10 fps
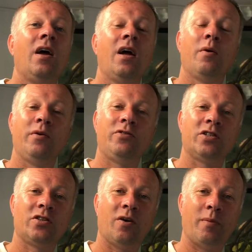We've just
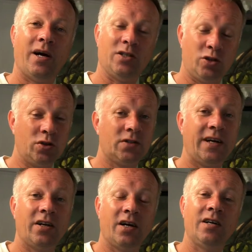got back, Georgia and
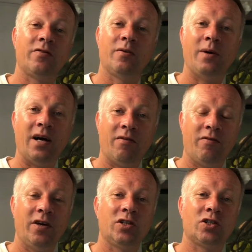I, from our
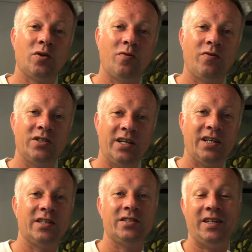first school visit
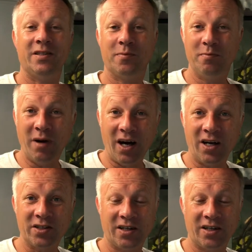since March.